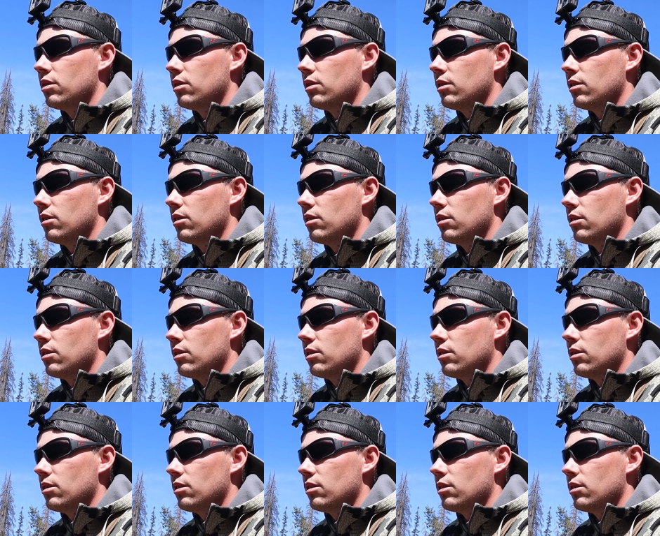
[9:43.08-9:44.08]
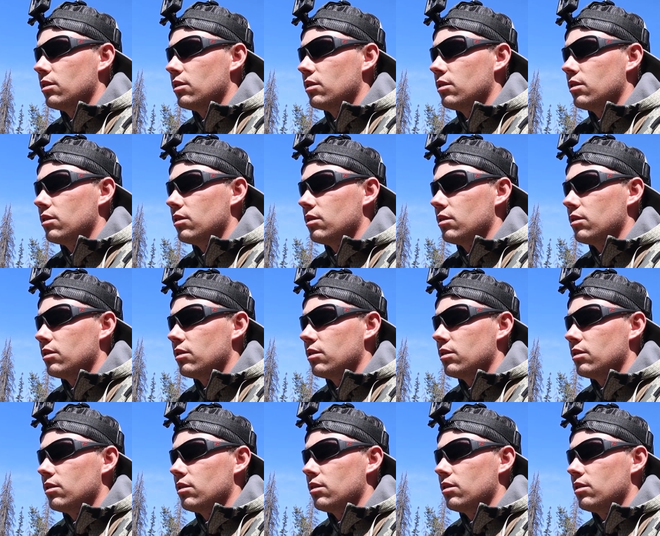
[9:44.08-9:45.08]

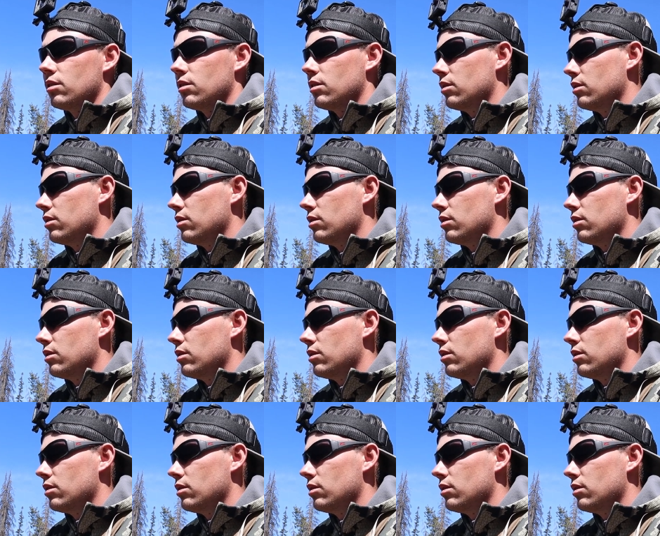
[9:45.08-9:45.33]
(no one is talking)